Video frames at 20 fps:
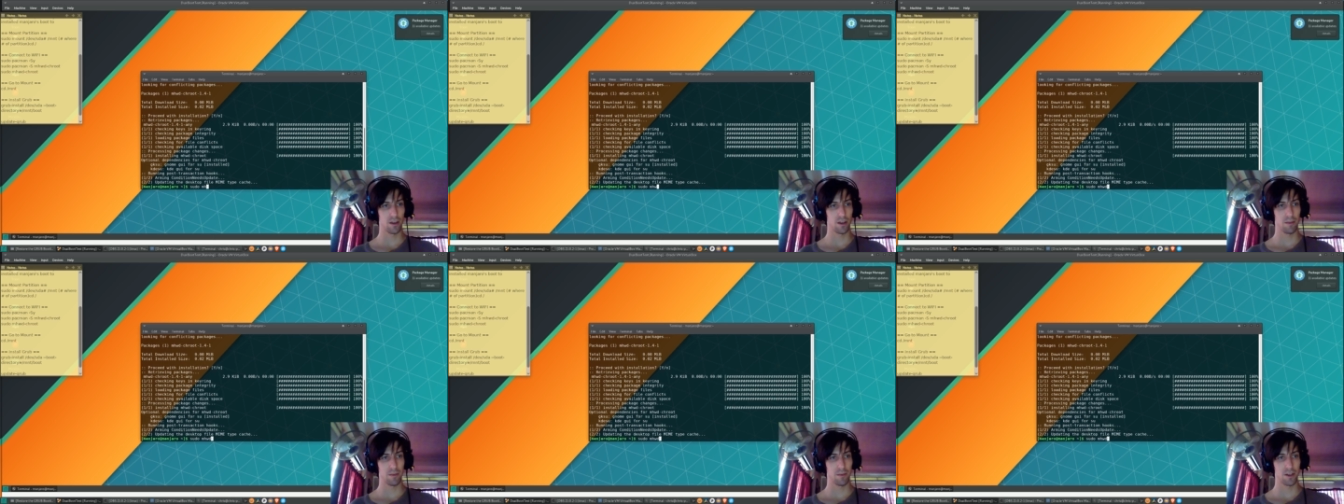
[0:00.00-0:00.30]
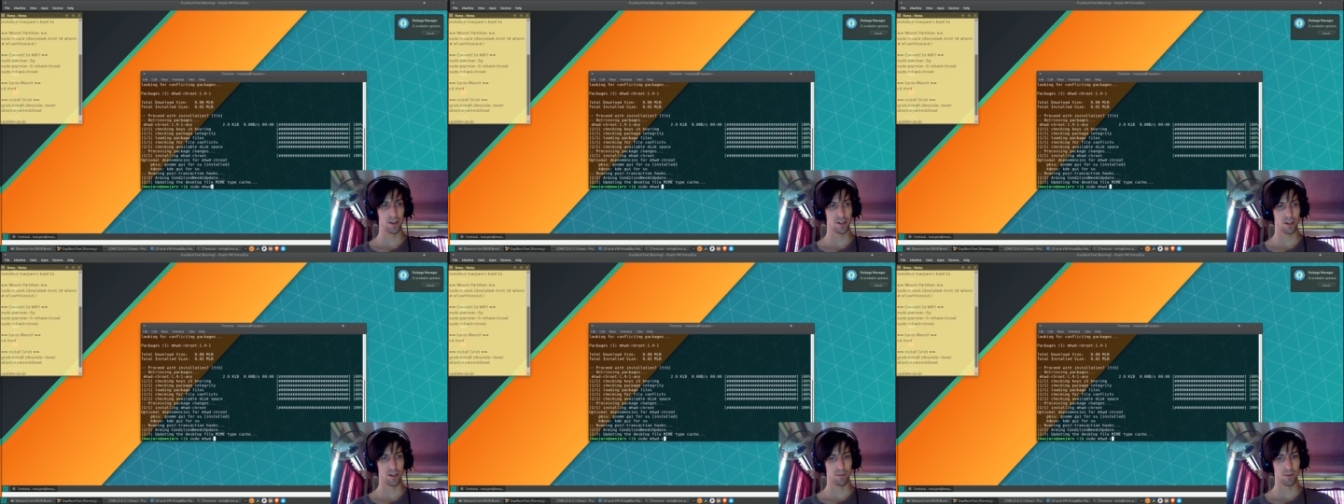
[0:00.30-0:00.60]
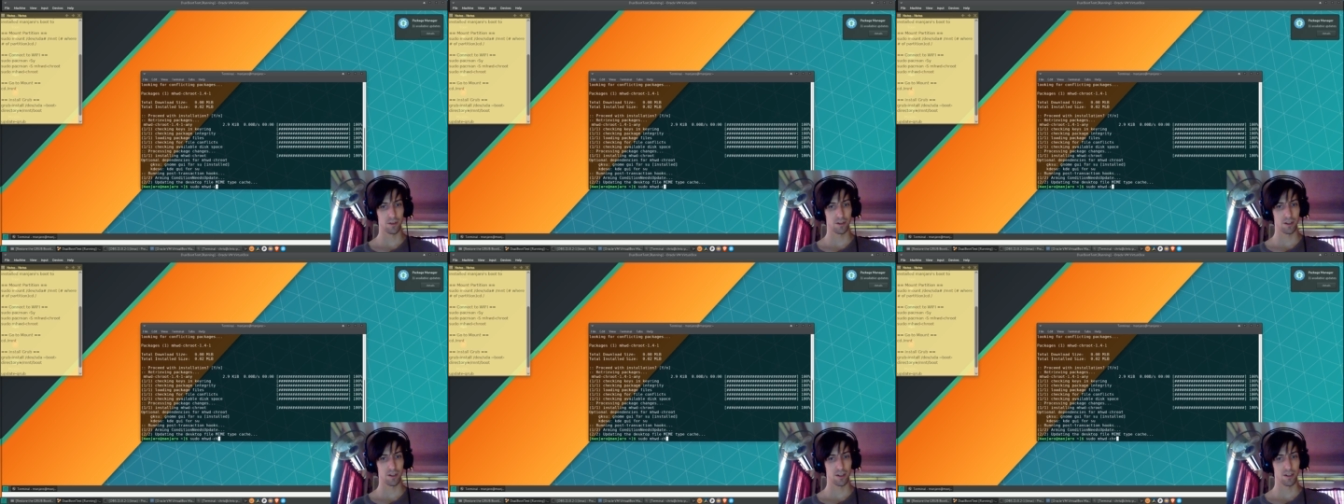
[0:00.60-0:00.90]

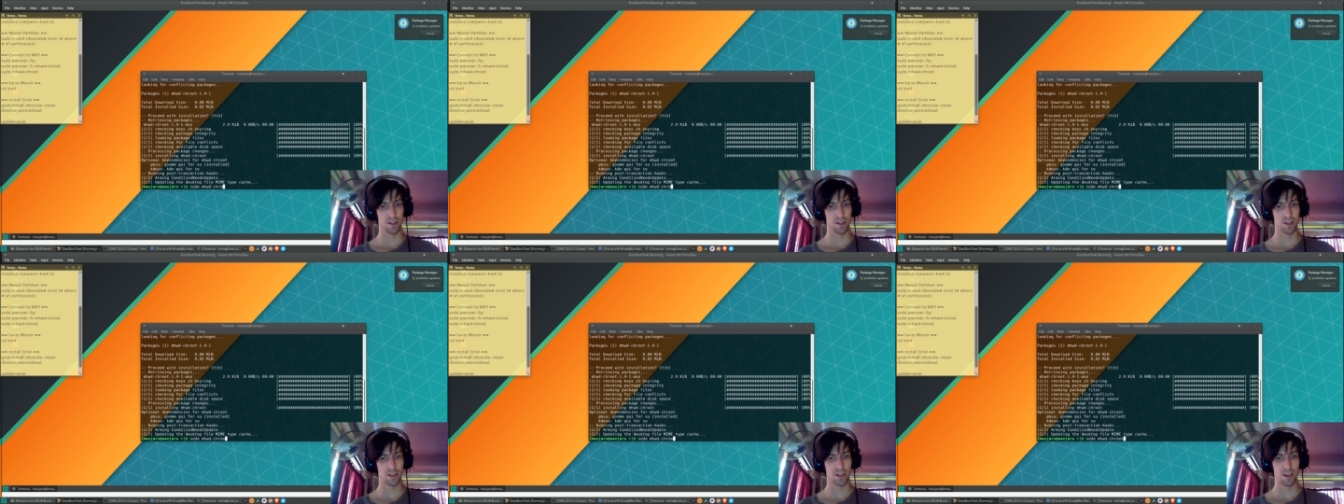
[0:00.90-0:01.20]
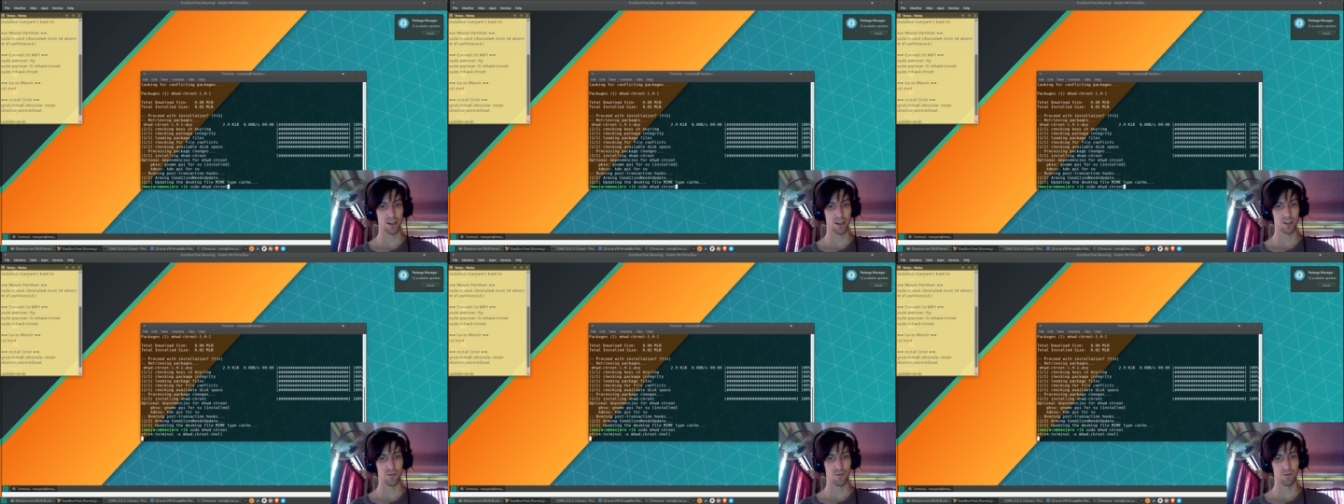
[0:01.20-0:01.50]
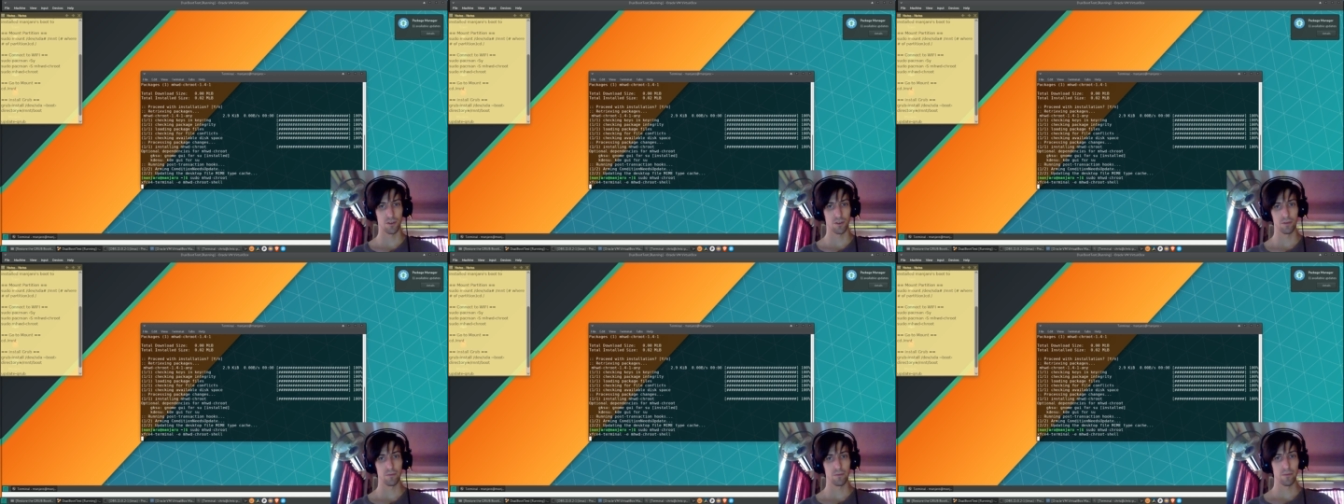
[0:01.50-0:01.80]

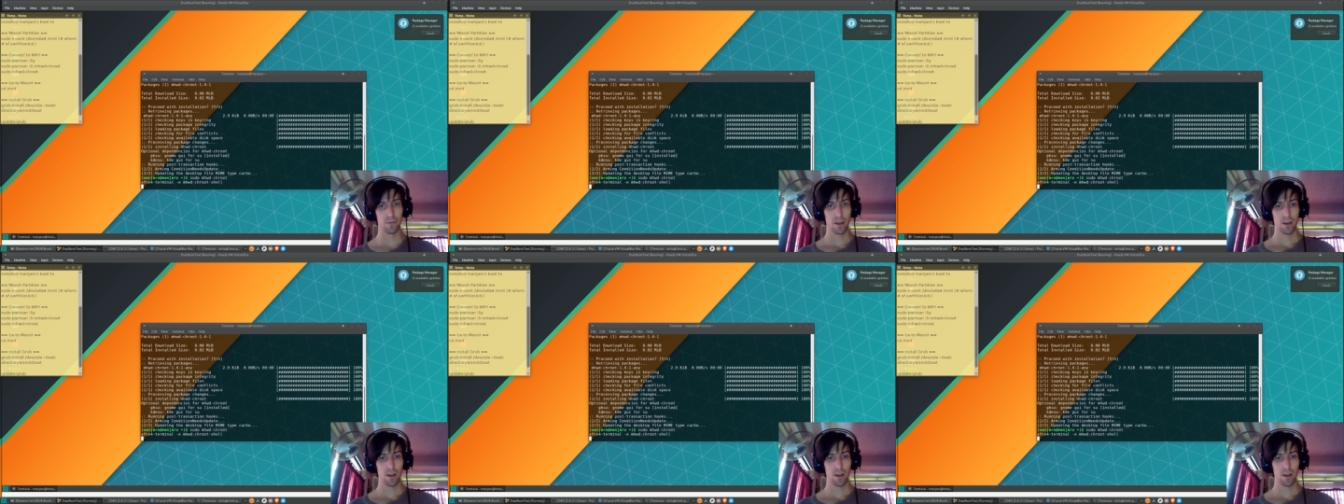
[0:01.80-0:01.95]
mhwd-chroot,